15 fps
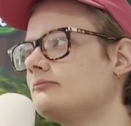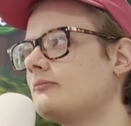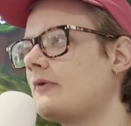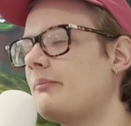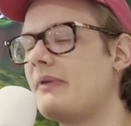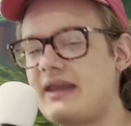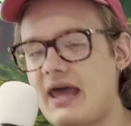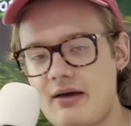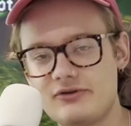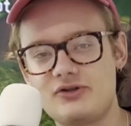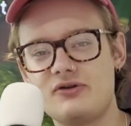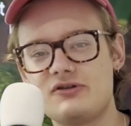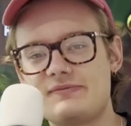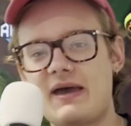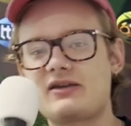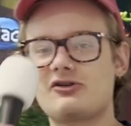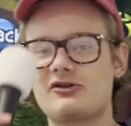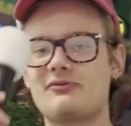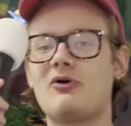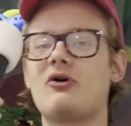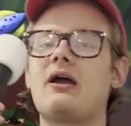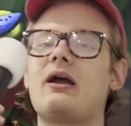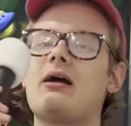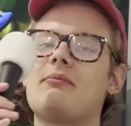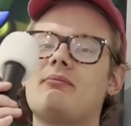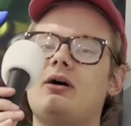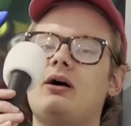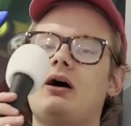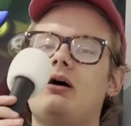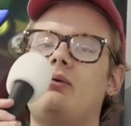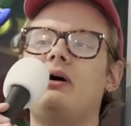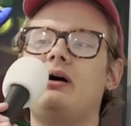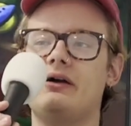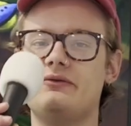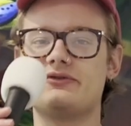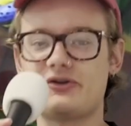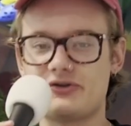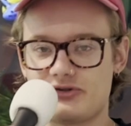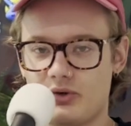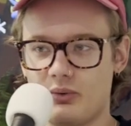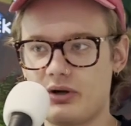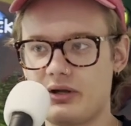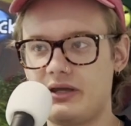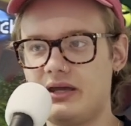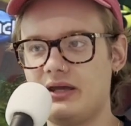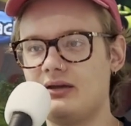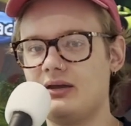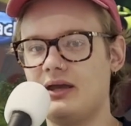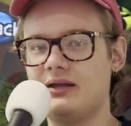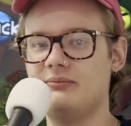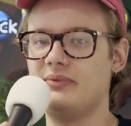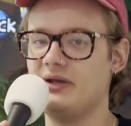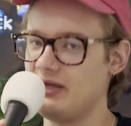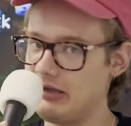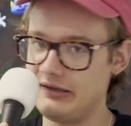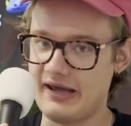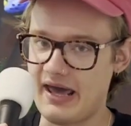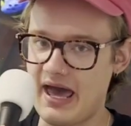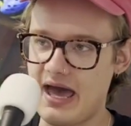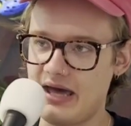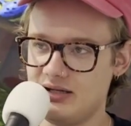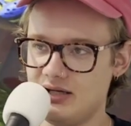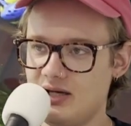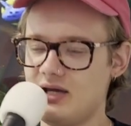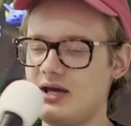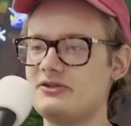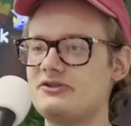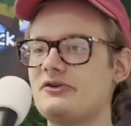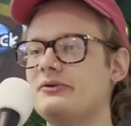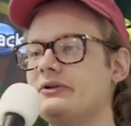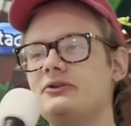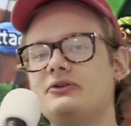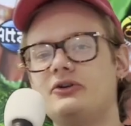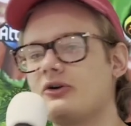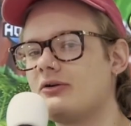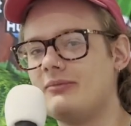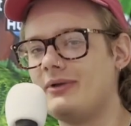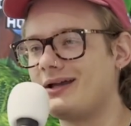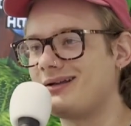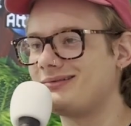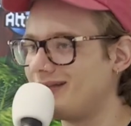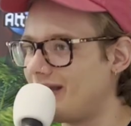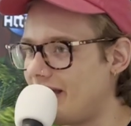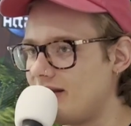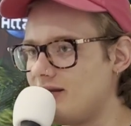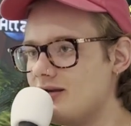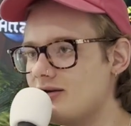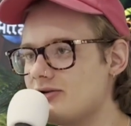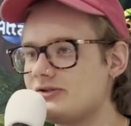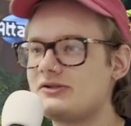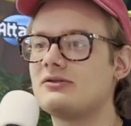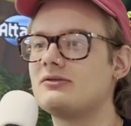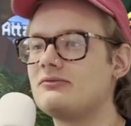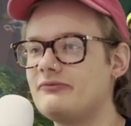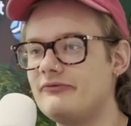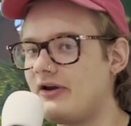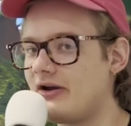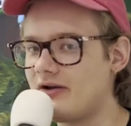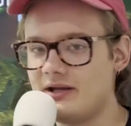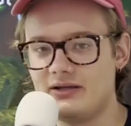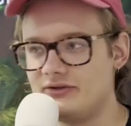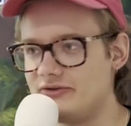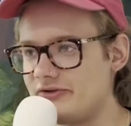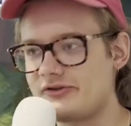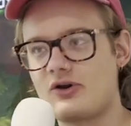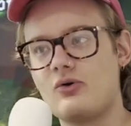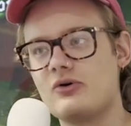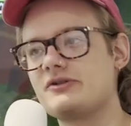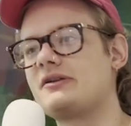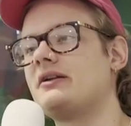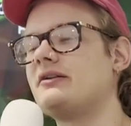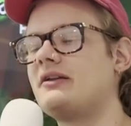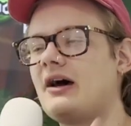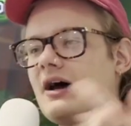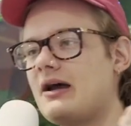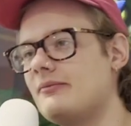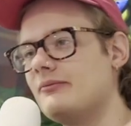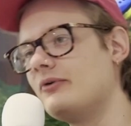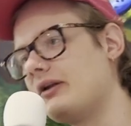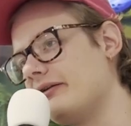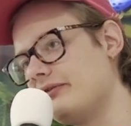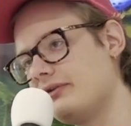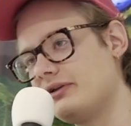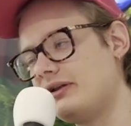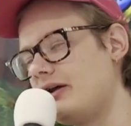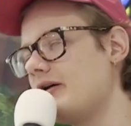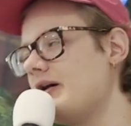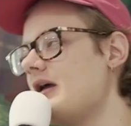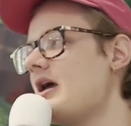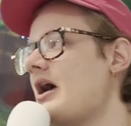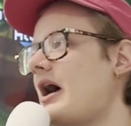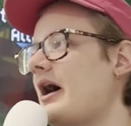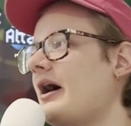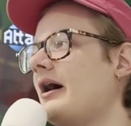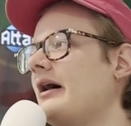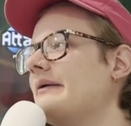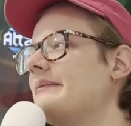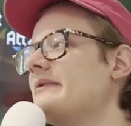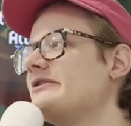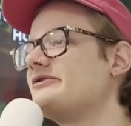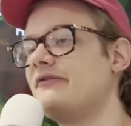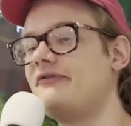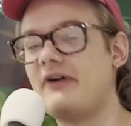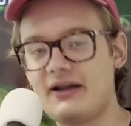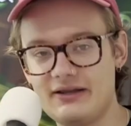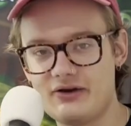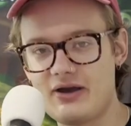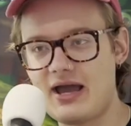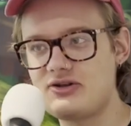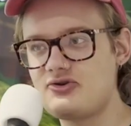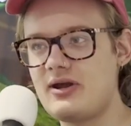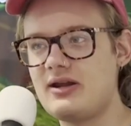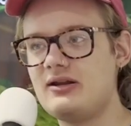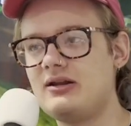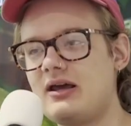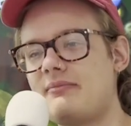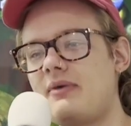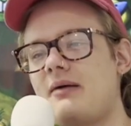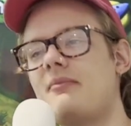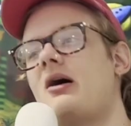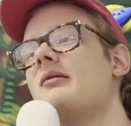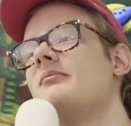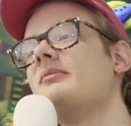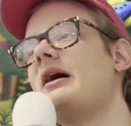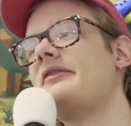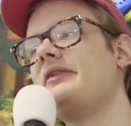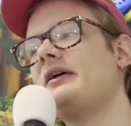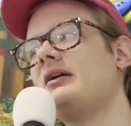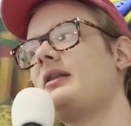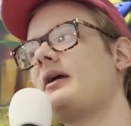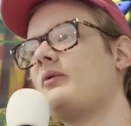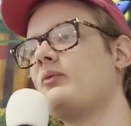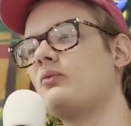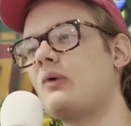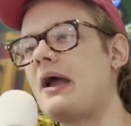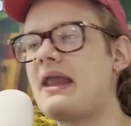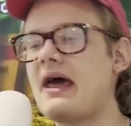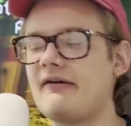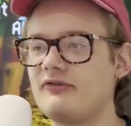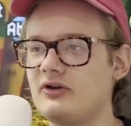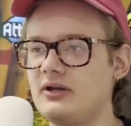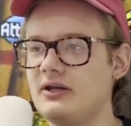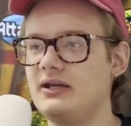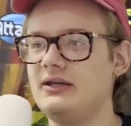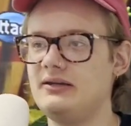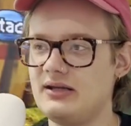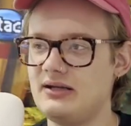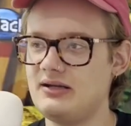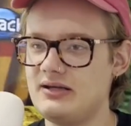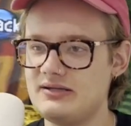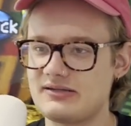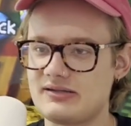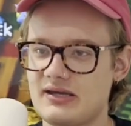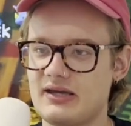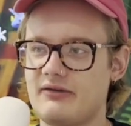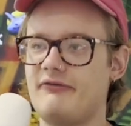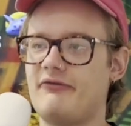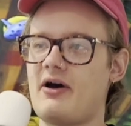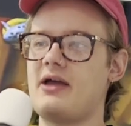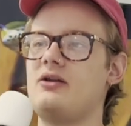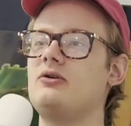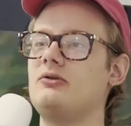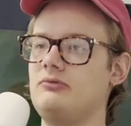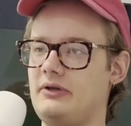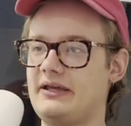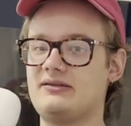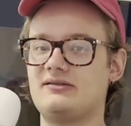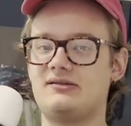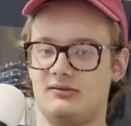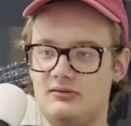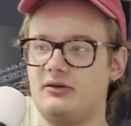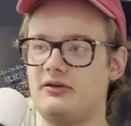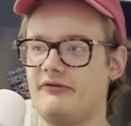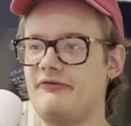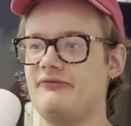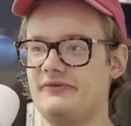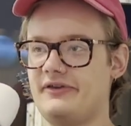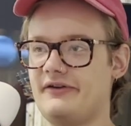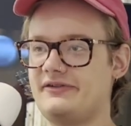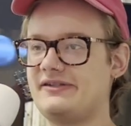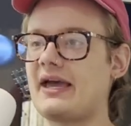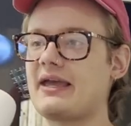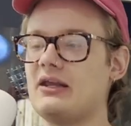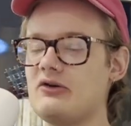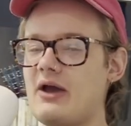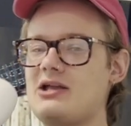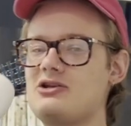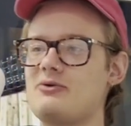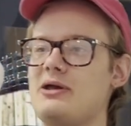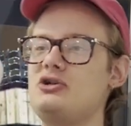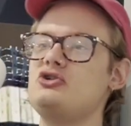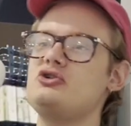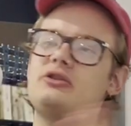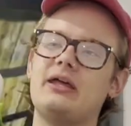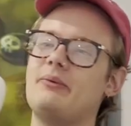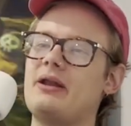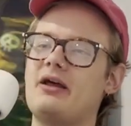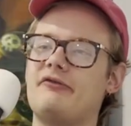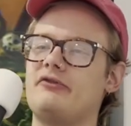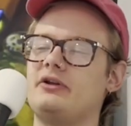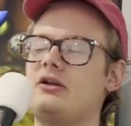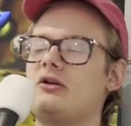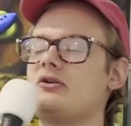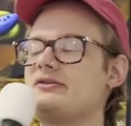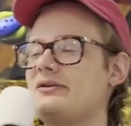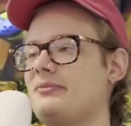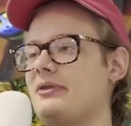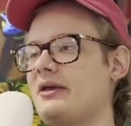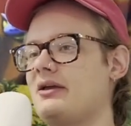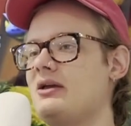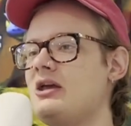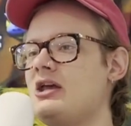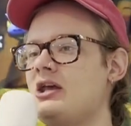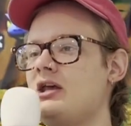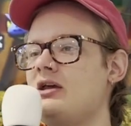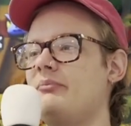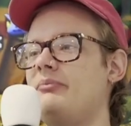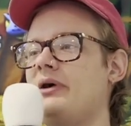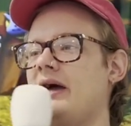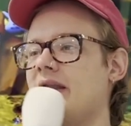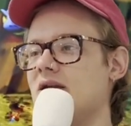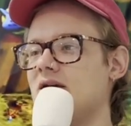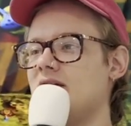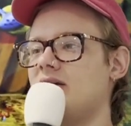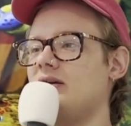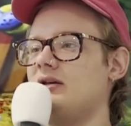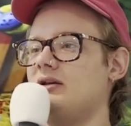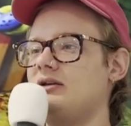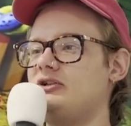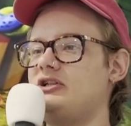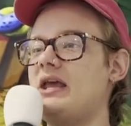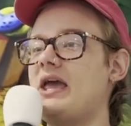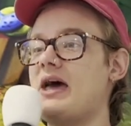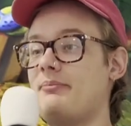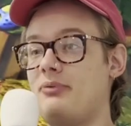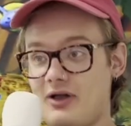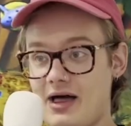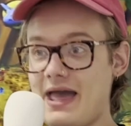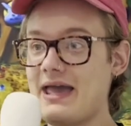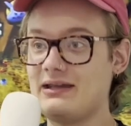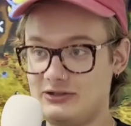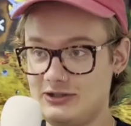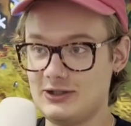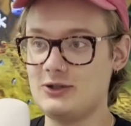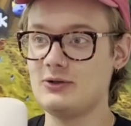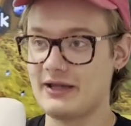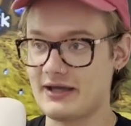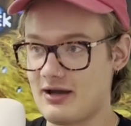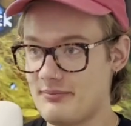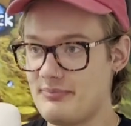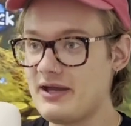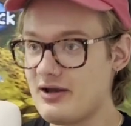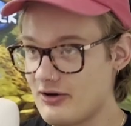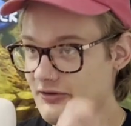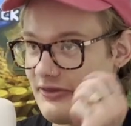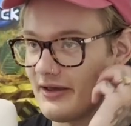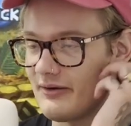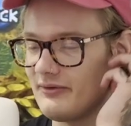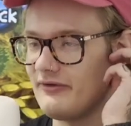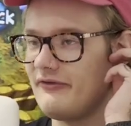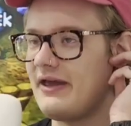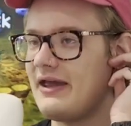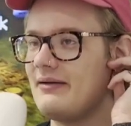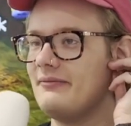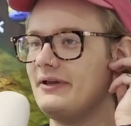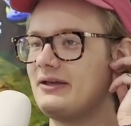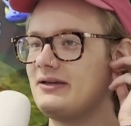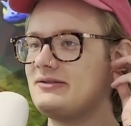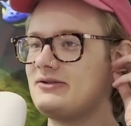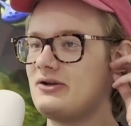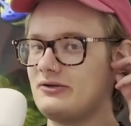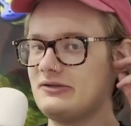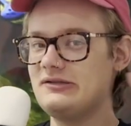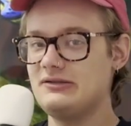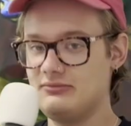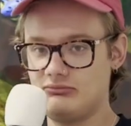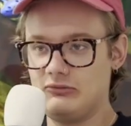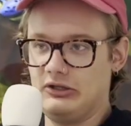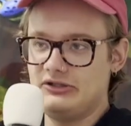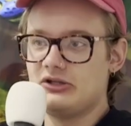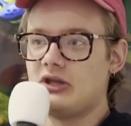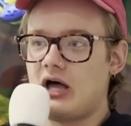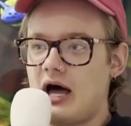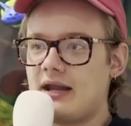my dad was doing his master's program while he was also working and being a dad, and so it took him like 9 years, very just course at a time, whatever, you know. And so he finally graduated, and my mom, I think like right after he did his like final, like his the second graduation, they went out for dinner or something, but she had planned to do like a bigger thing with family because, you know, it's a lot